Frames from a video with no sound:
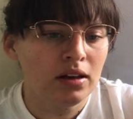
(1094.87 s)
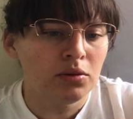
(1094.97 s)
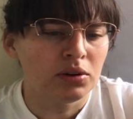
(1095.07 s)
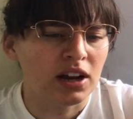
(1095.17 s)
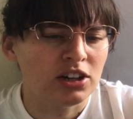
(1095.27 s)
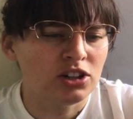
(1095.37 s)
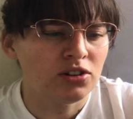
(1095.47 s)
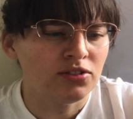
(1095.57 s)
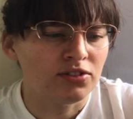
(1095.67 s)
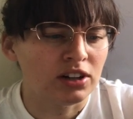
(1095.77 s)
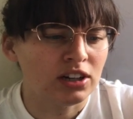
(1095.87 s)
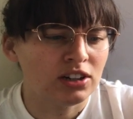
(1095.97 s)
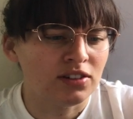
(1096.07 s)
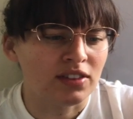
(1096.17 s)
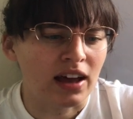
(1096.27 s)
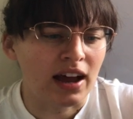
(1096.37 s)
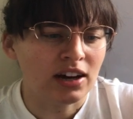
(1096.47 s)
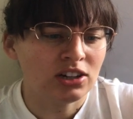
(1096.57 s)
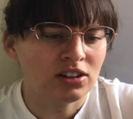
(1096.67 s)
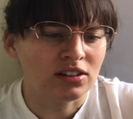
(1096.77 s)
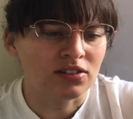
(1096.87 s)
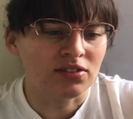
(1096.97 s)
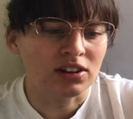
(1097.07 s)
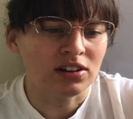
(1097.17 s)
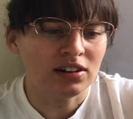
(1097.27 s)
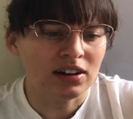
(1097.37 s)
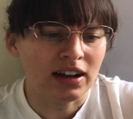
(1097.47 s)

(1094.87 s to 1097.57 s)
When I shoot footage of the action on the field,